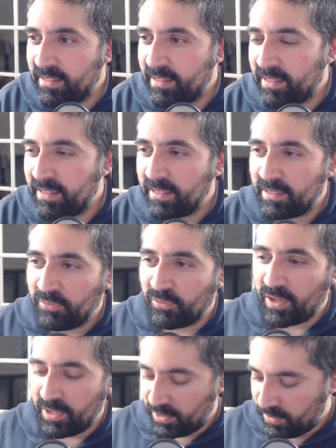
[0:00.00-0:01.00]
just
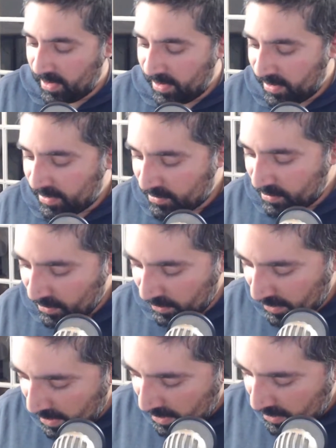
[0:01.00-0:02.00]
frustrating. So like,
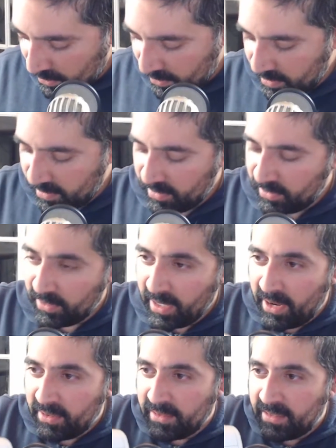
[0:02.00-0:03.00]

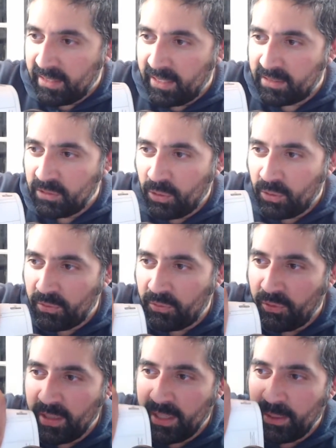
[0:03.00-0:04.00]
it's not
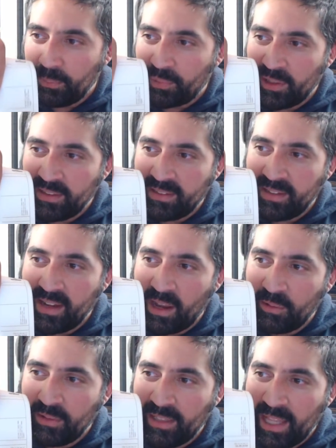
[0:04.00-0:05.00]
fully printed
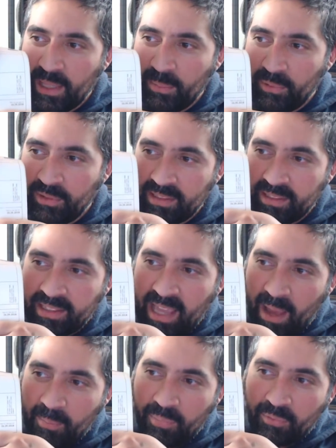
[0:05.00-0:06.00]
out, the label. There's a
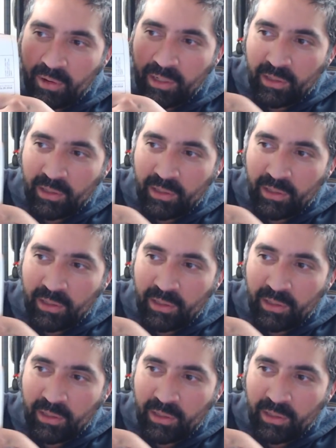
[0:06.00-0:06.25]
gap running